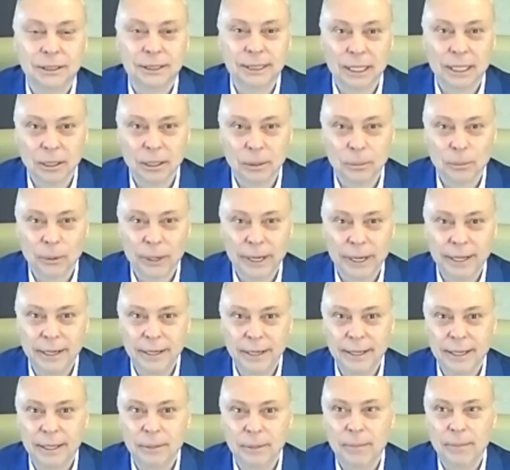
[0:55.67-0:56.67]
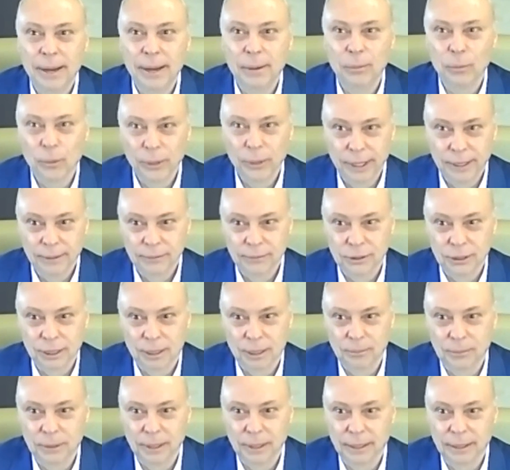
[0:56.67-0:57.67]
celebrating in memory of
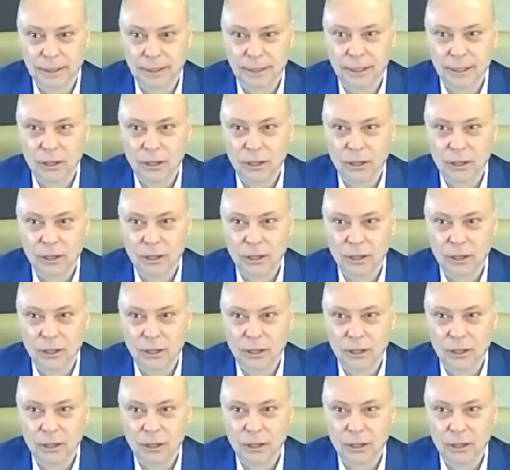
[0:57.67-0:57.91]
something.